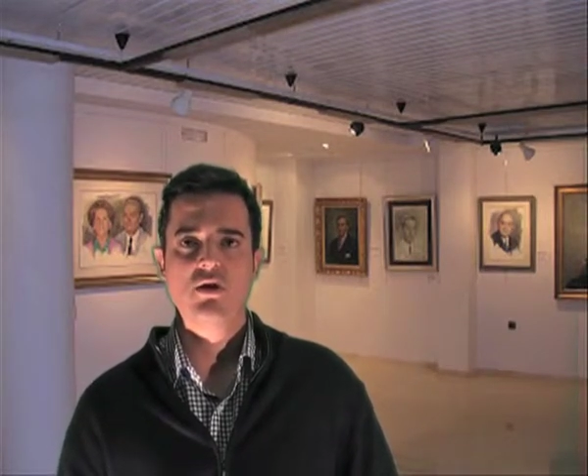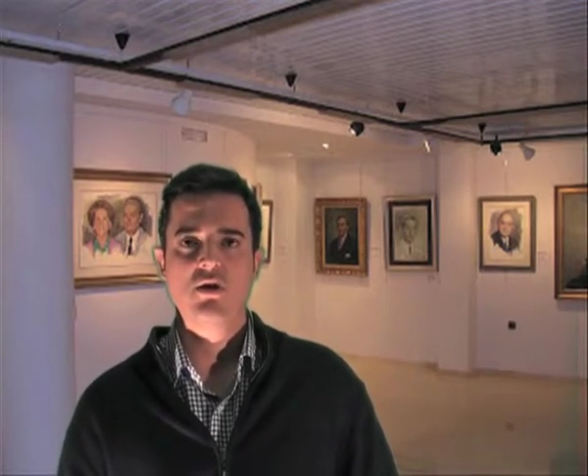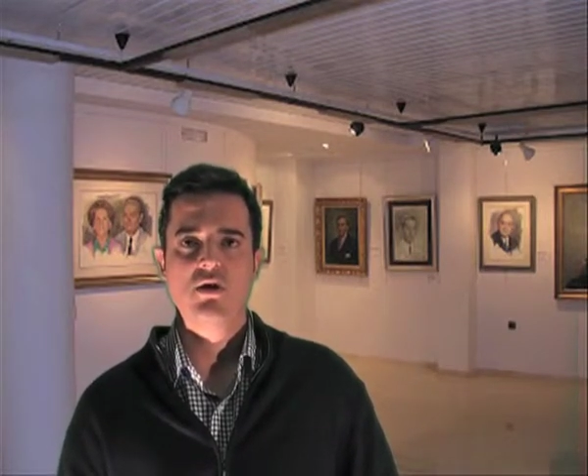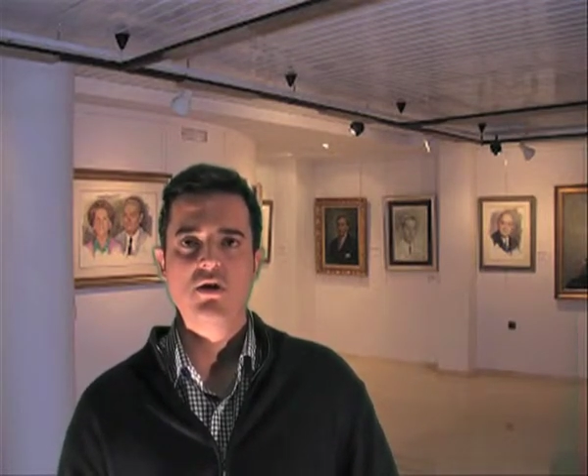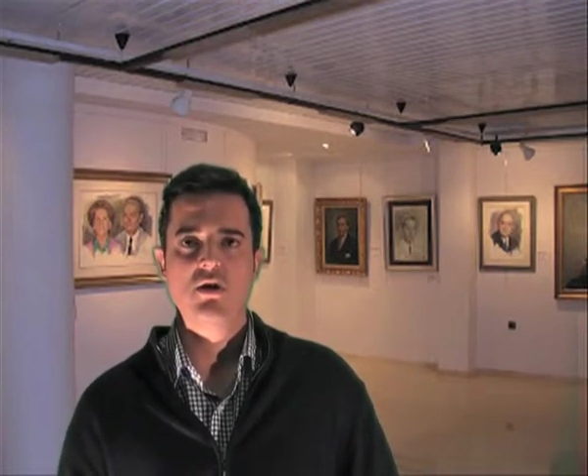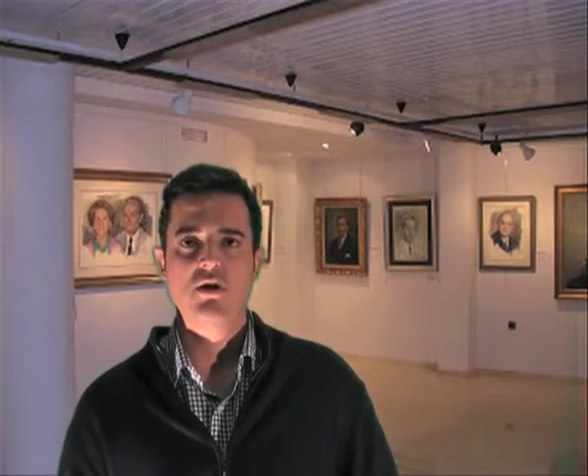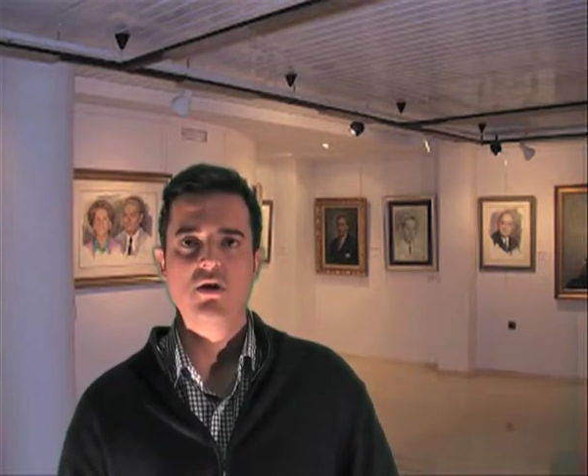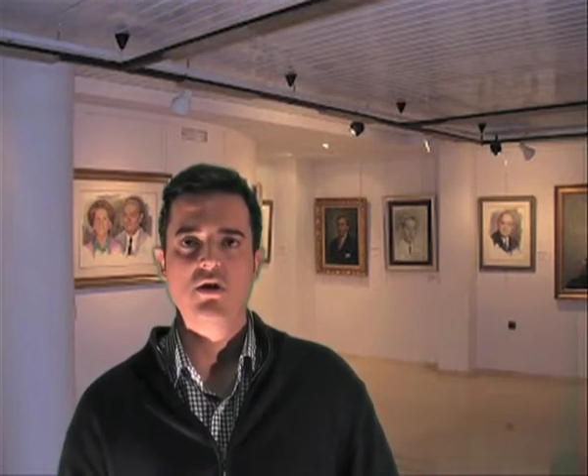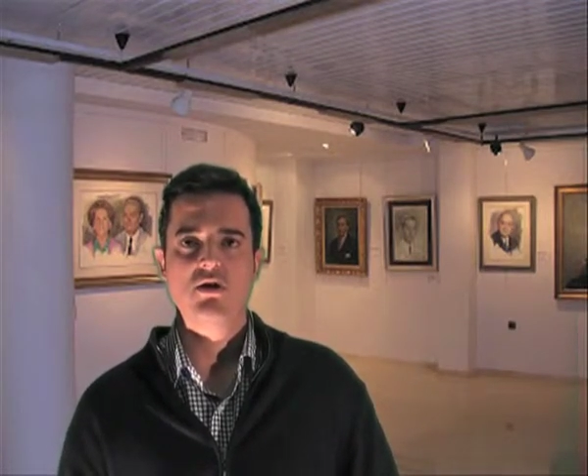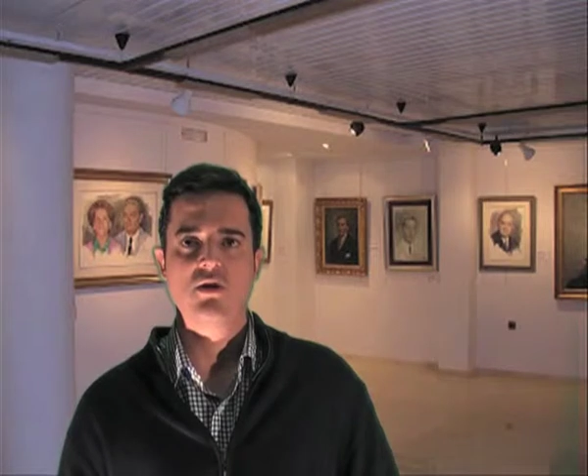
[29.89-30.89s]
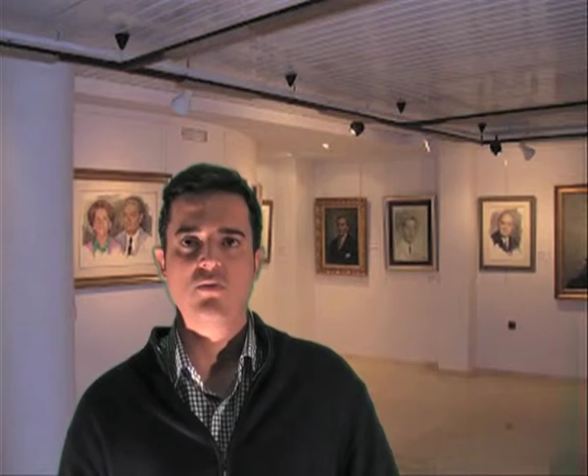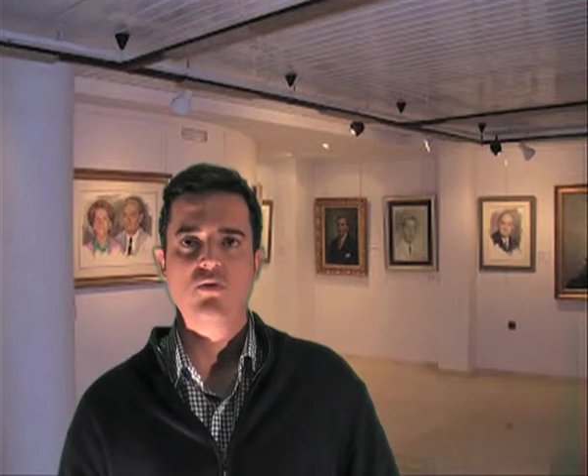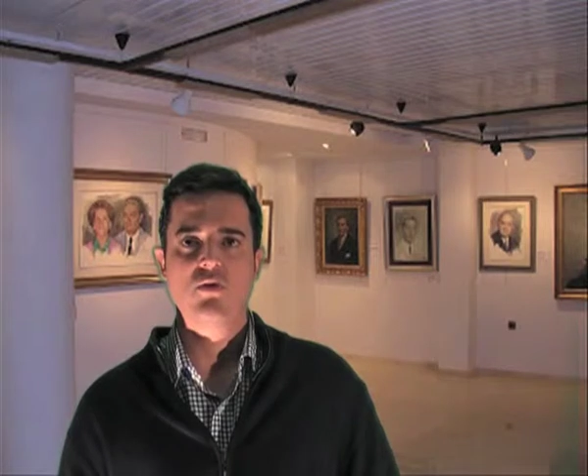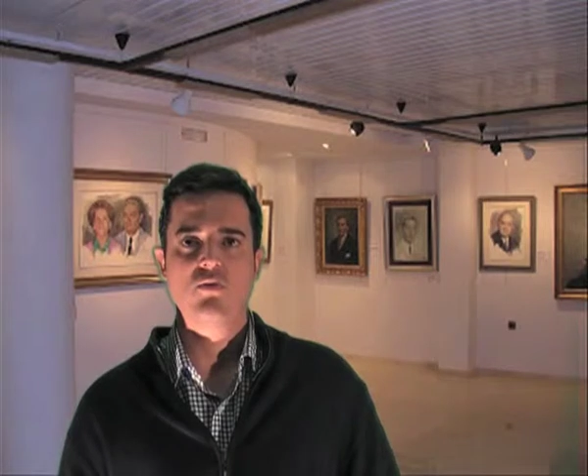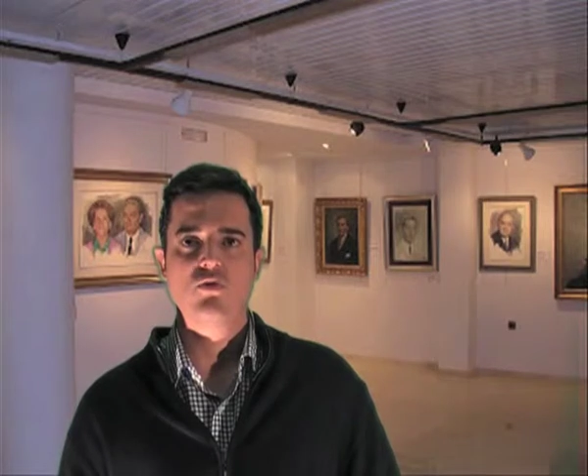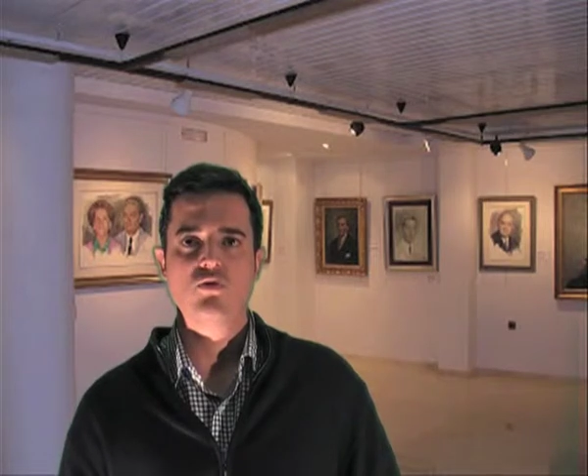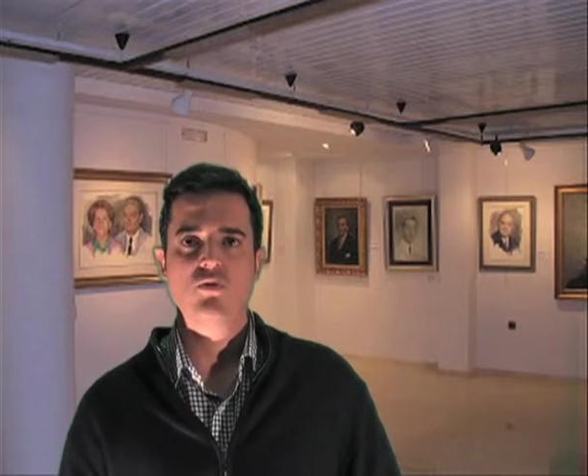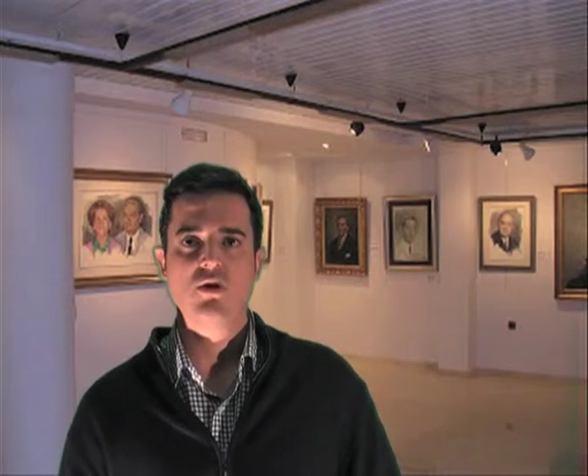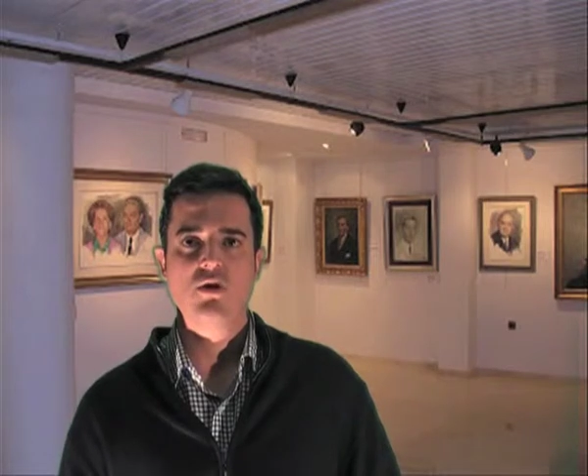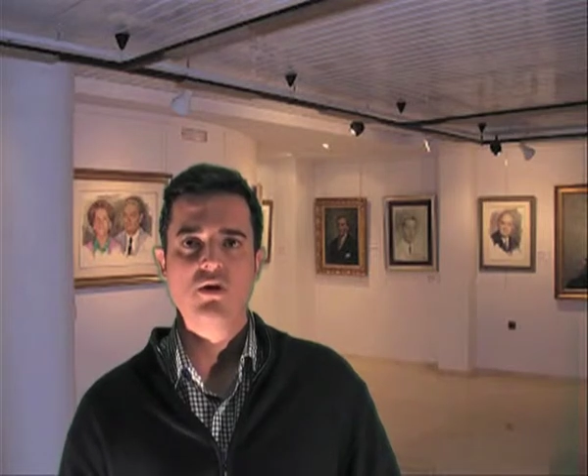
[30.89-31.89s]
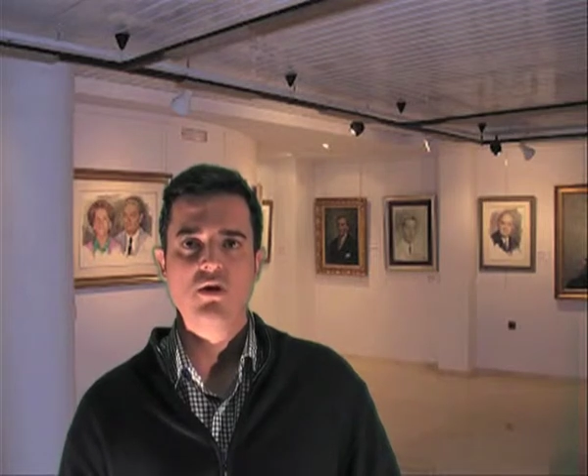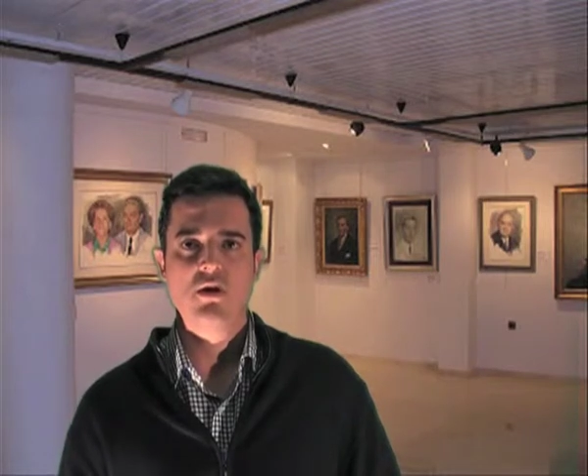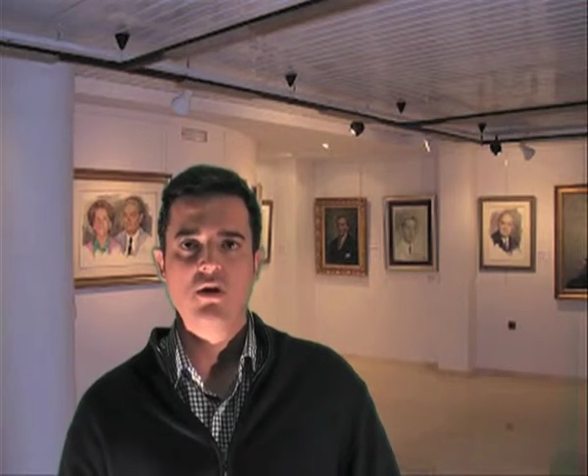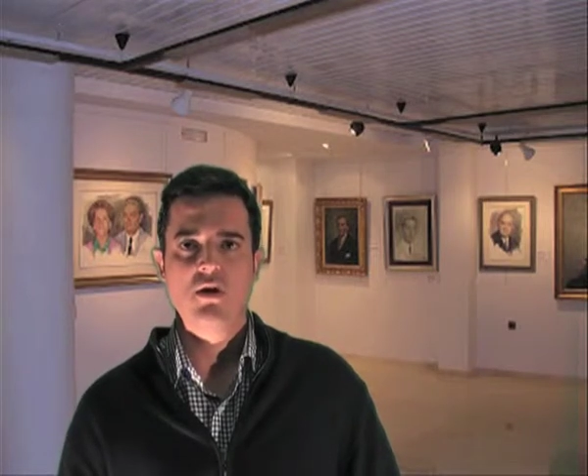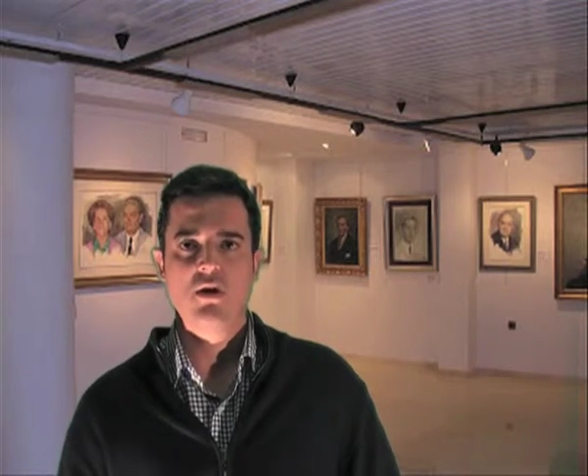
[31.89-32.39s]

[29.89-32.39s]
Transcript: belonging to the different collections